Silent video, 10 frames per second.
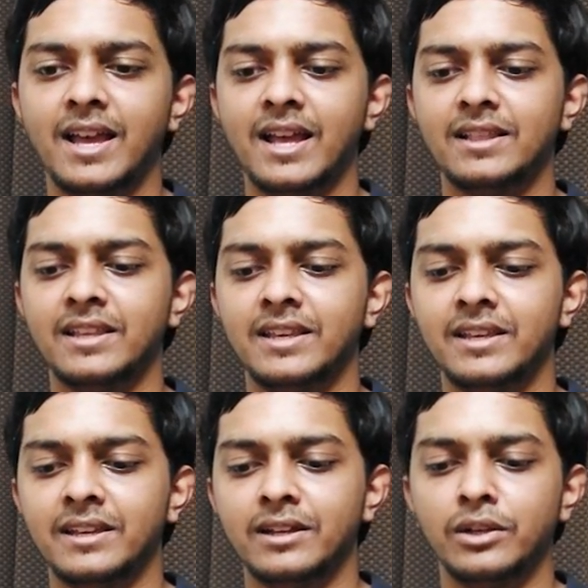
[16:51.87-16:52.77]
And
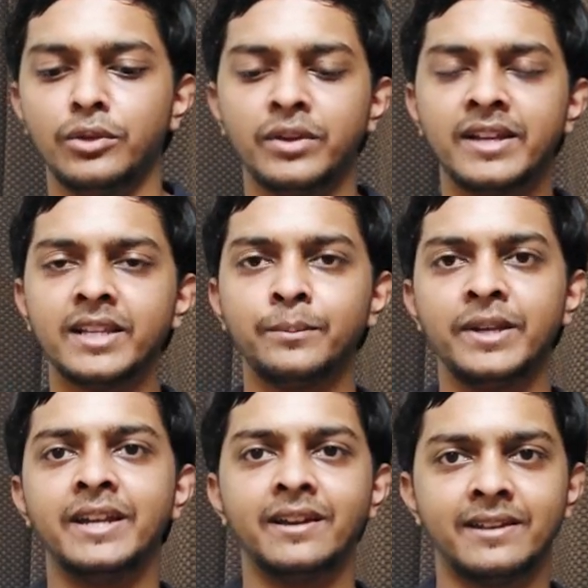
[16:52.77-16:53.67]
the looking at the
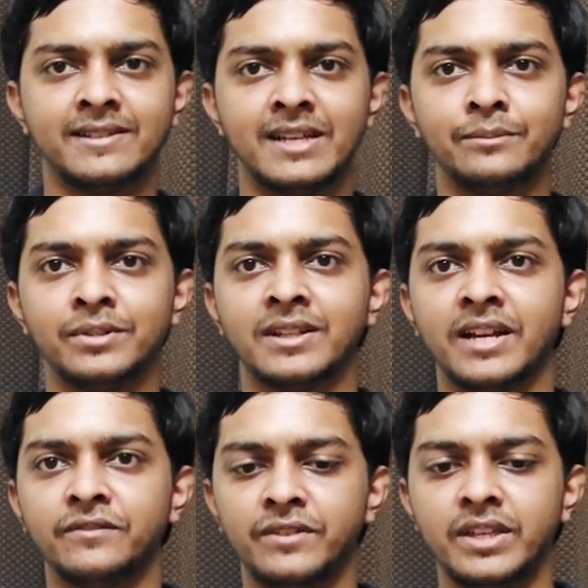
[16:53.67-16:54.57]
P T R example
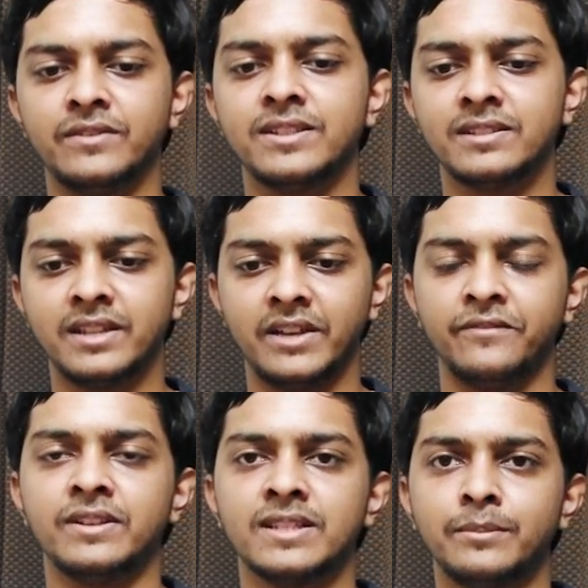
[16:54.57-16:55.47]
kind of gives us a
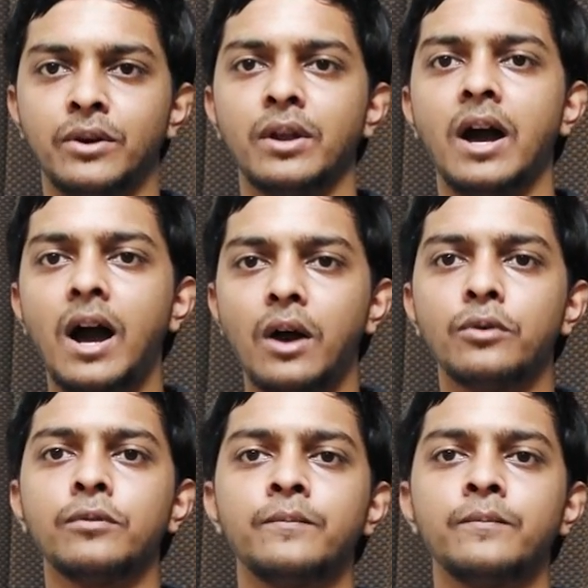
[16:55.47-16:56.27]
reference about how